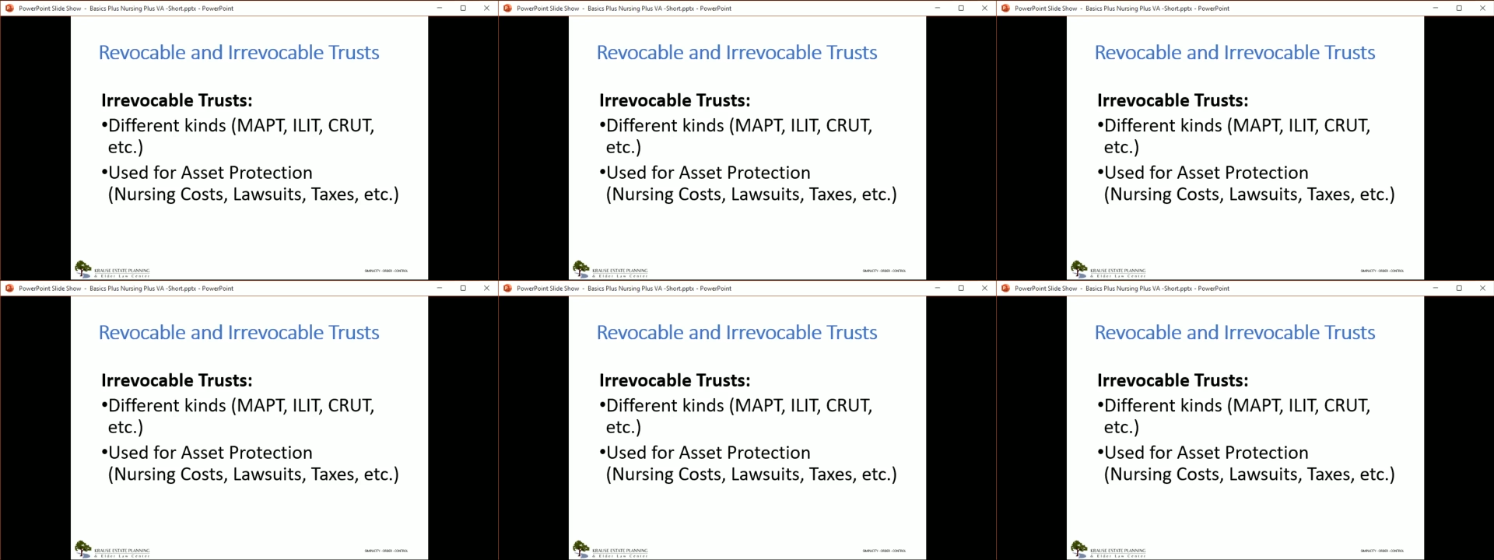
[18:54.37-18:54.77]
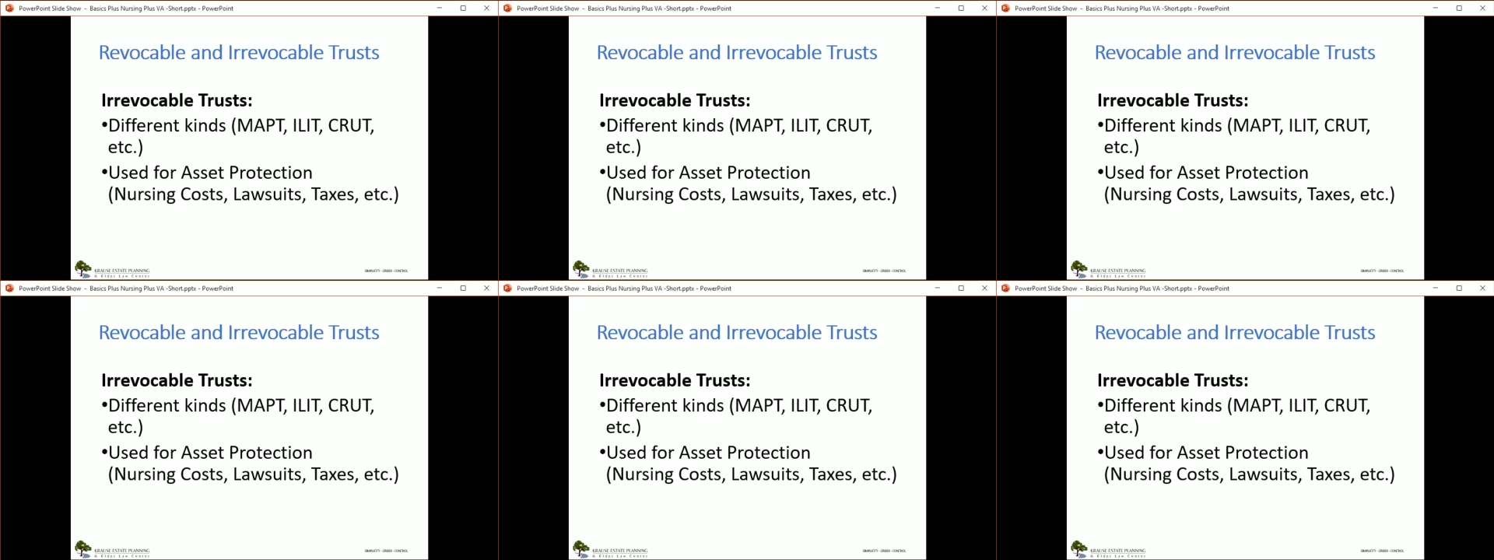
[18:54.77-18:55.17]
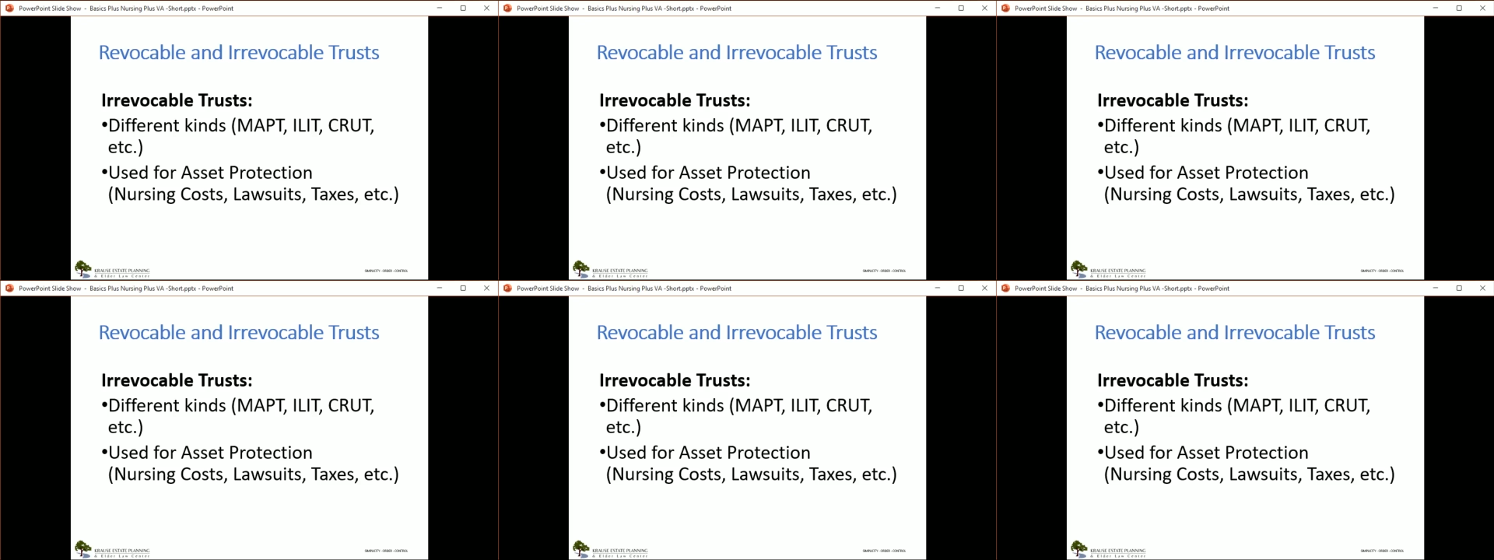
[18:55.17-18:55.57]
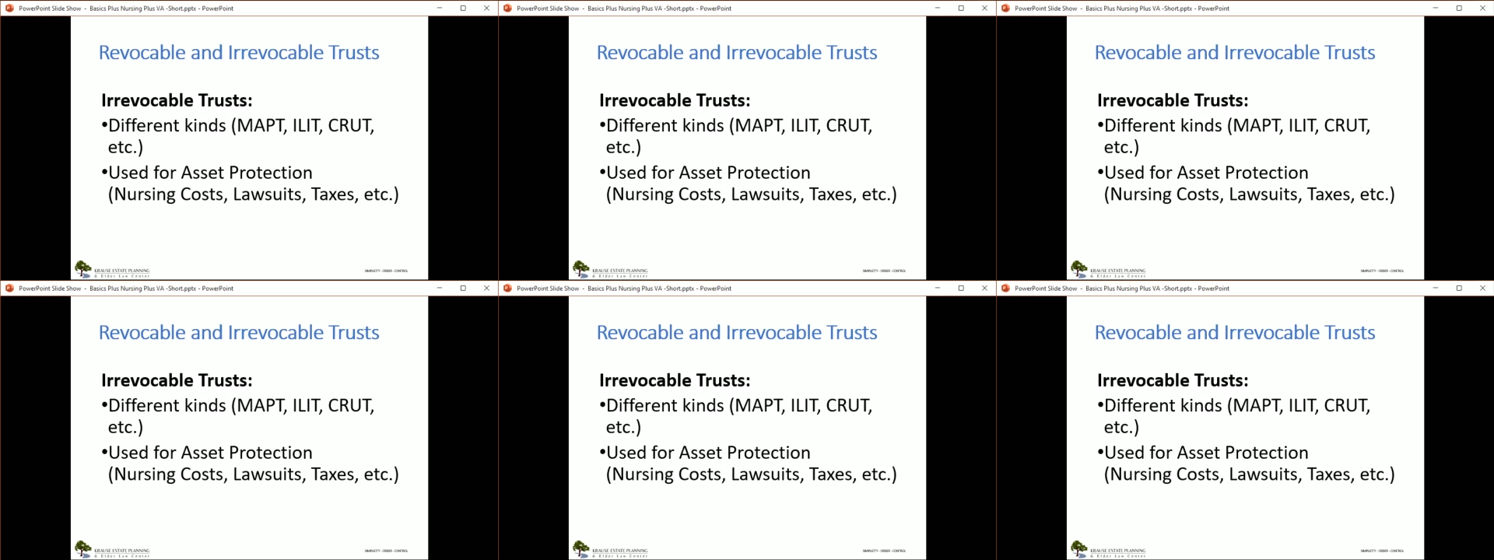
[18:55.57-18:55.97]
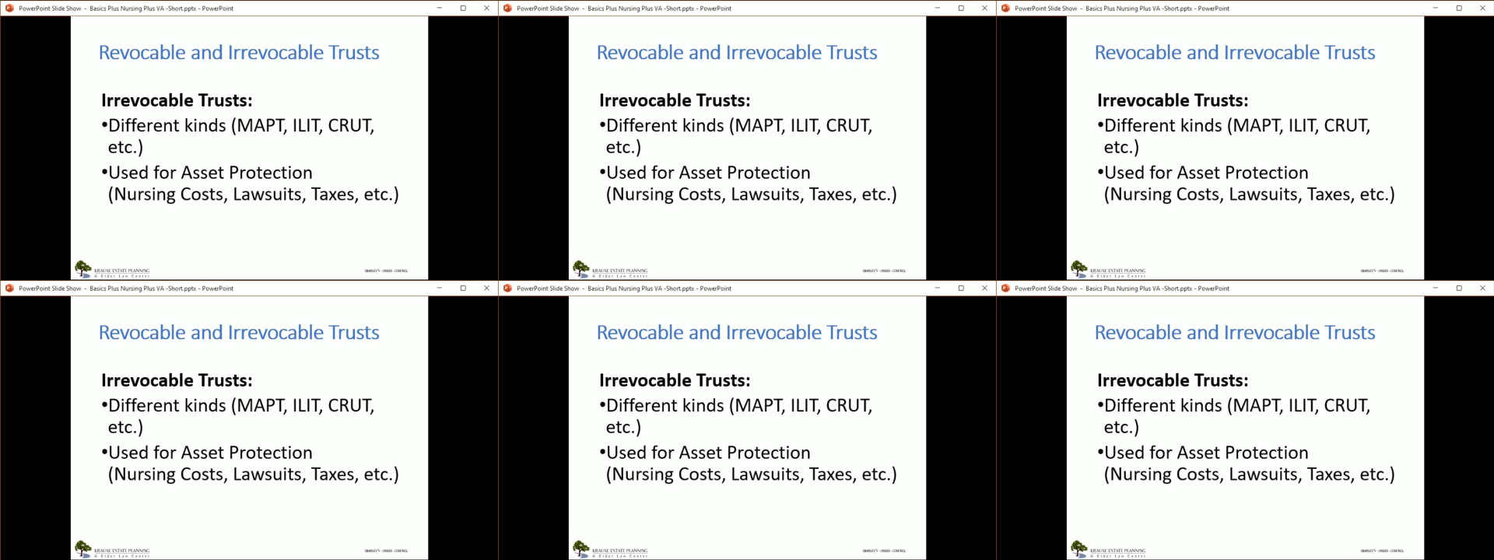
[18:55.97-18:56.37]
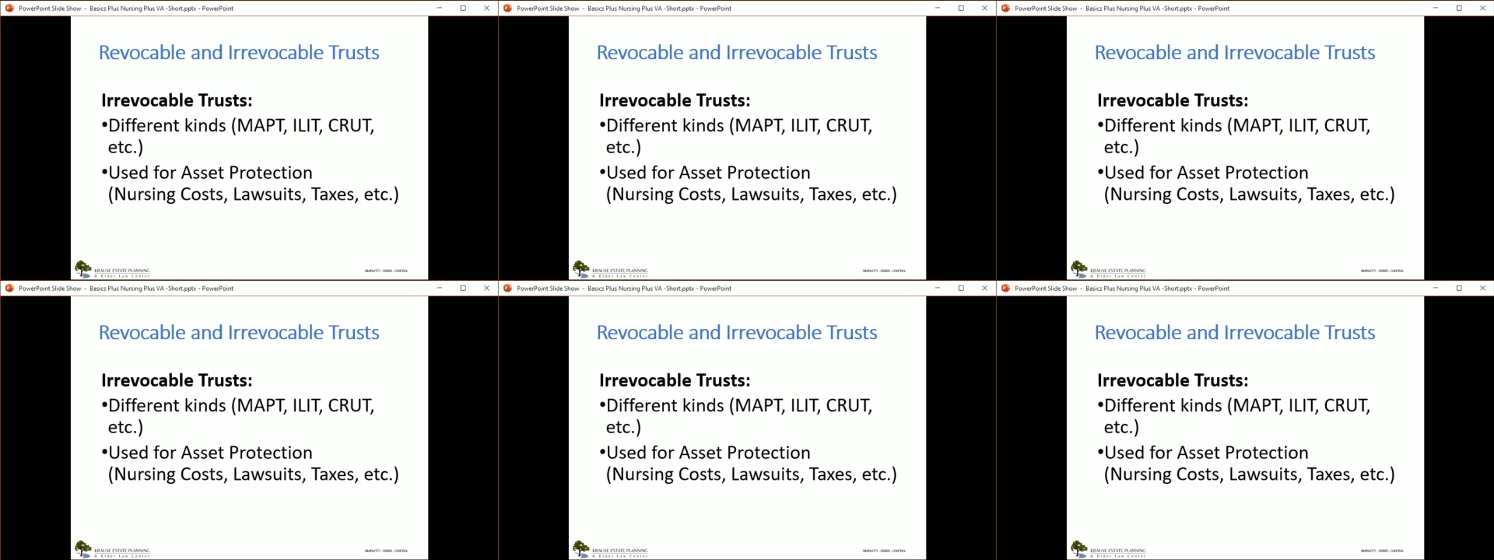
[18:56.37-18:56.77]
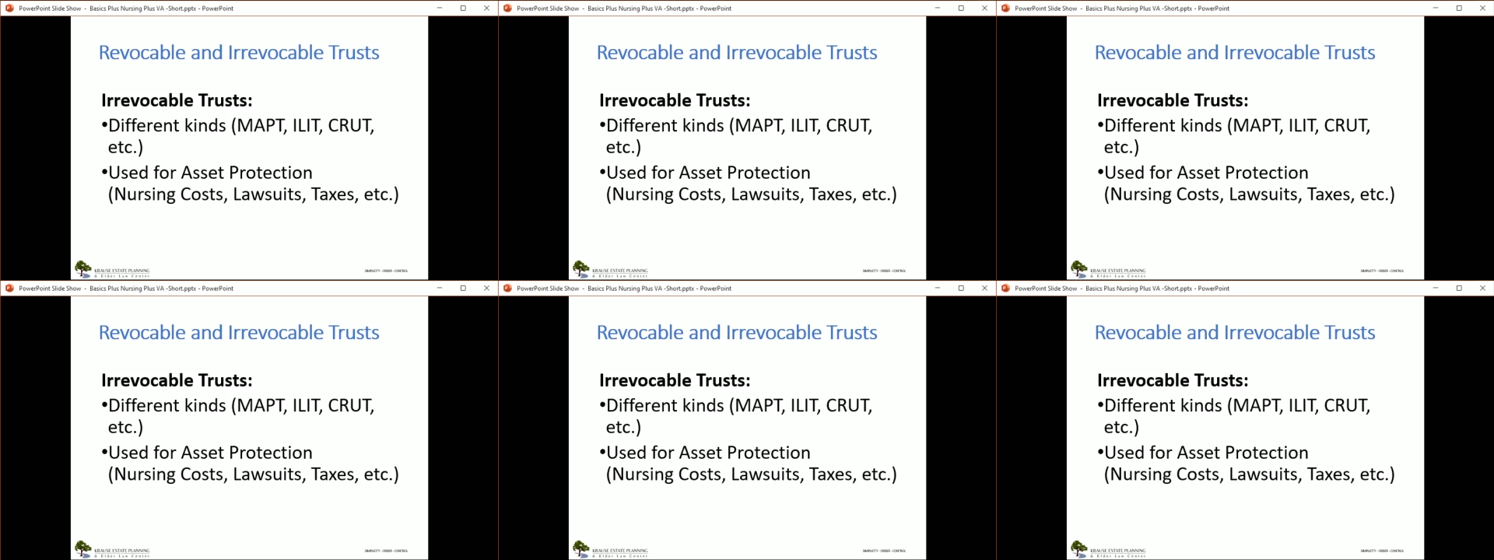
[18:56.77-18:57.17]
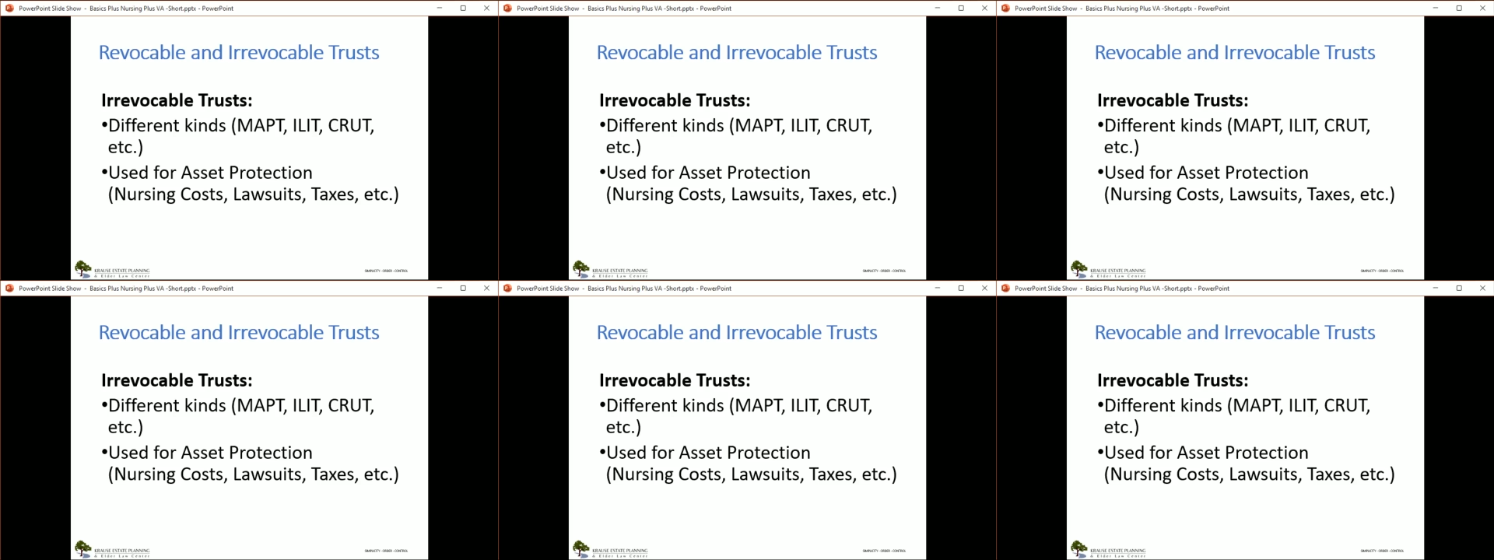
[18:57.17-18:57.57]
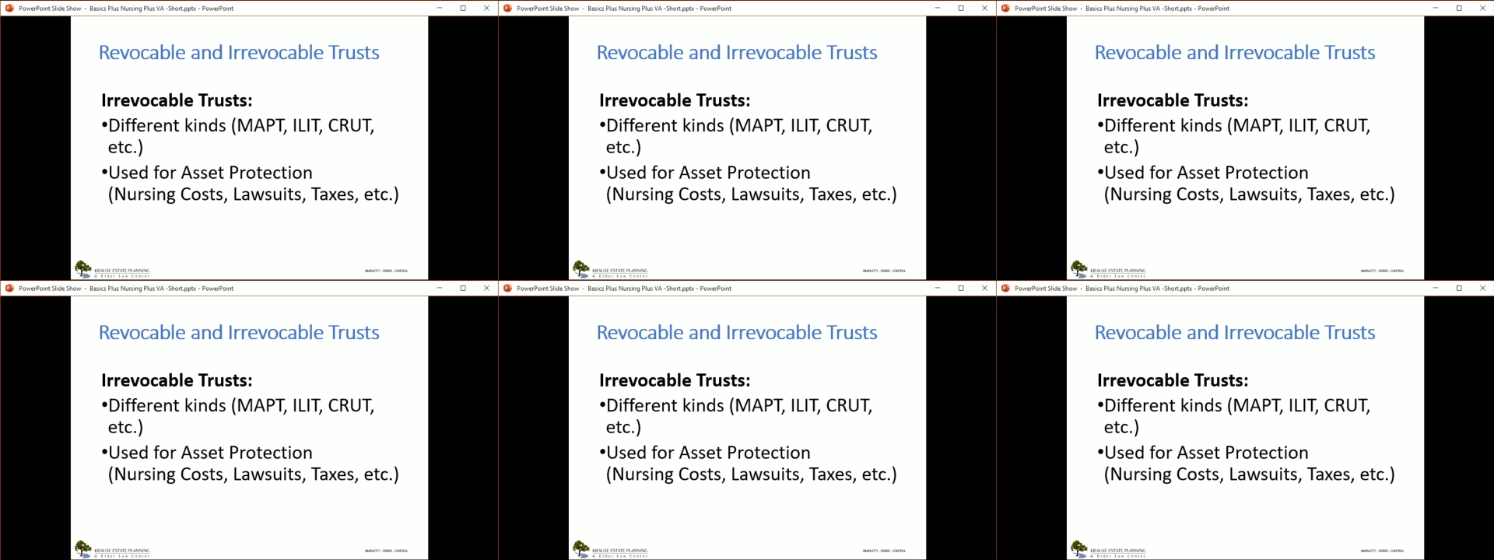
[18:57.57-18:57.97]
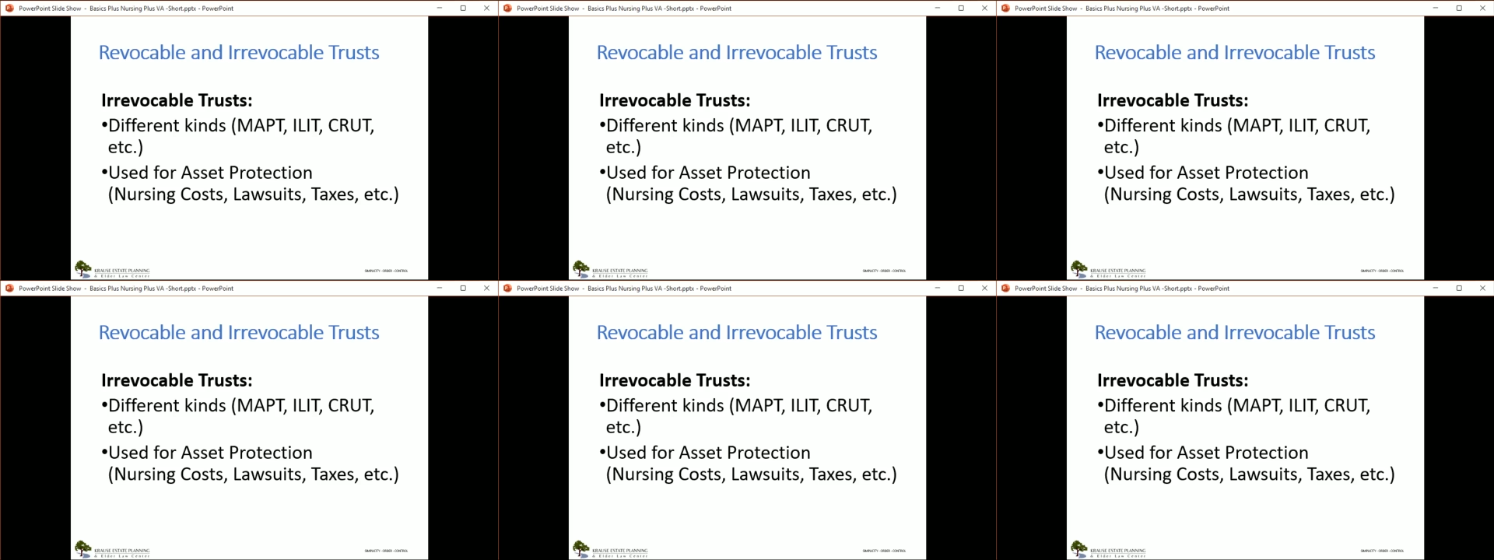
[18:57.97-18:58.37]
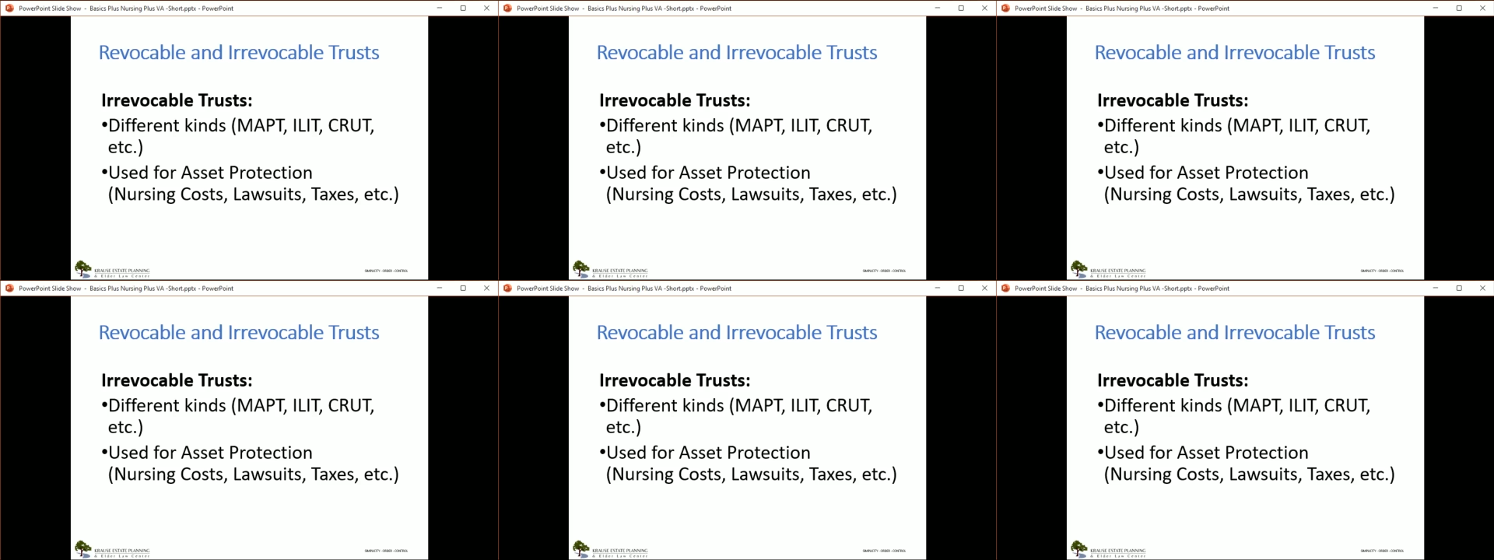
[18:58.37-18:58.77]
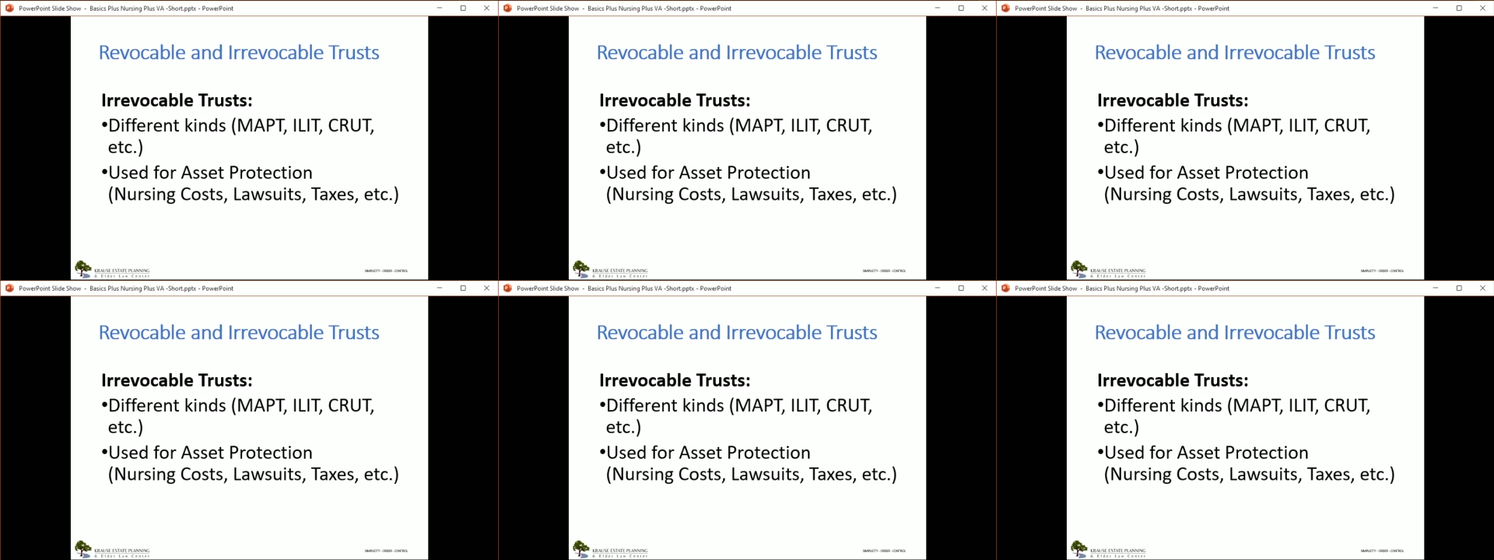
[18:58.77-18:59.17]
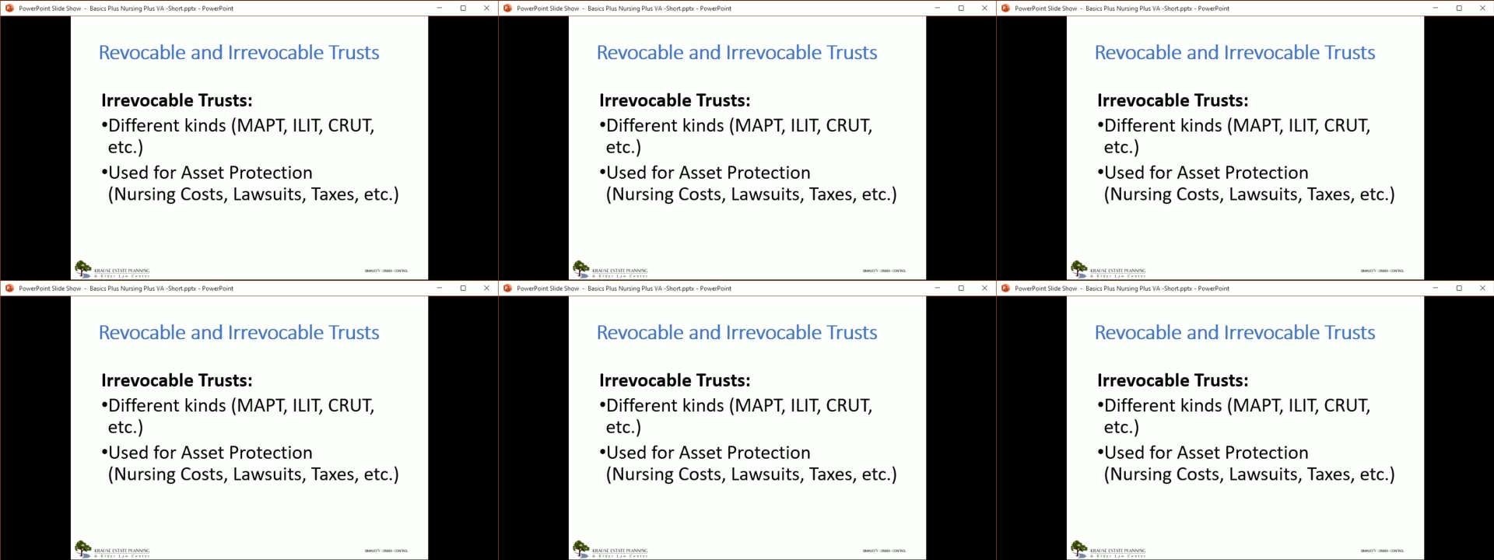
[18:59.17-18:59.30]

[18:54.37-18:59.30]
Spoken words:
(no speaker visible)